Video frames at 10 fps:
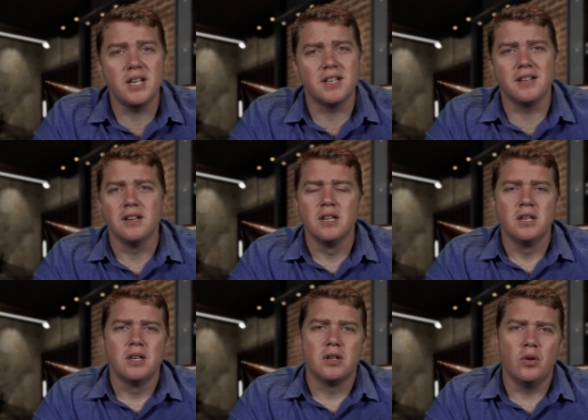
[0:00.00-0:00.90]
saying,
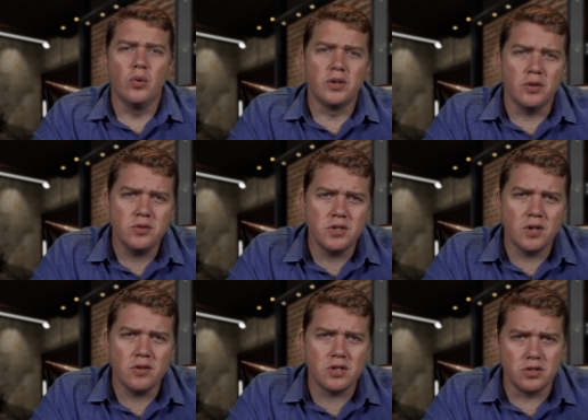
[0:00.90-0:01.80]
Lord, don't
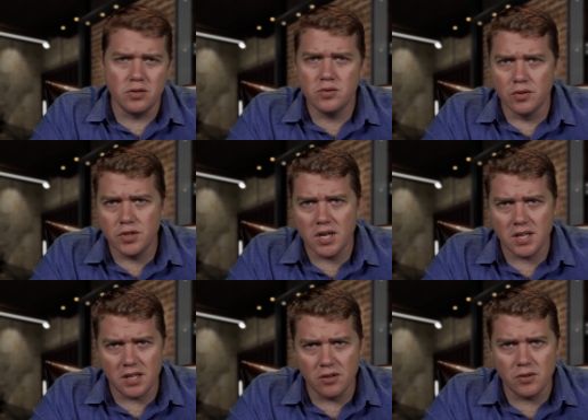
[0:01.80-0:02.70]
you know the Jews are
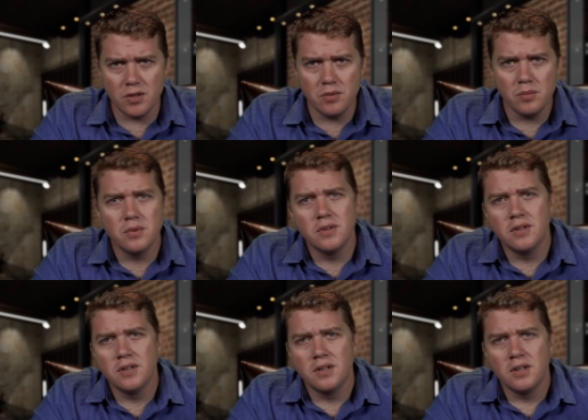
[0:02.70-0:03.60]
trying to kill you?
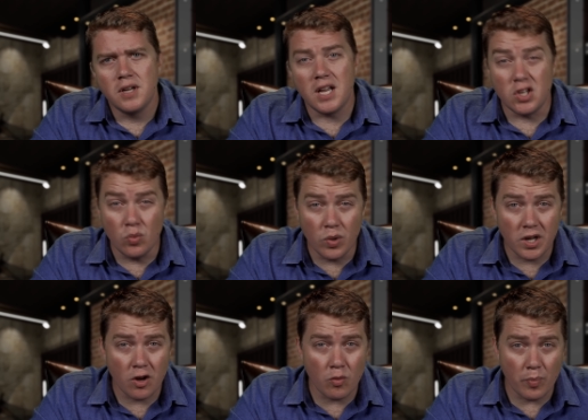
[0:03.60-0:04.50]
And you
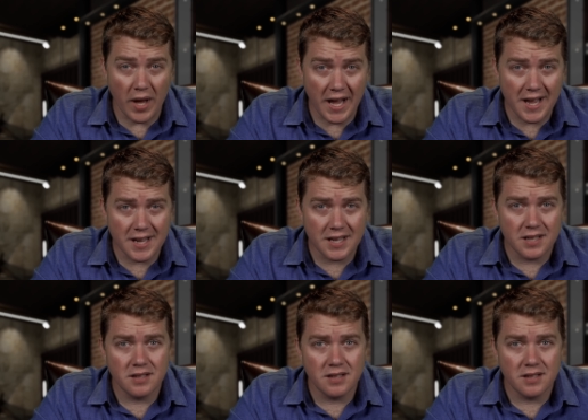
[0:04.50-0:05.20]
want to go back?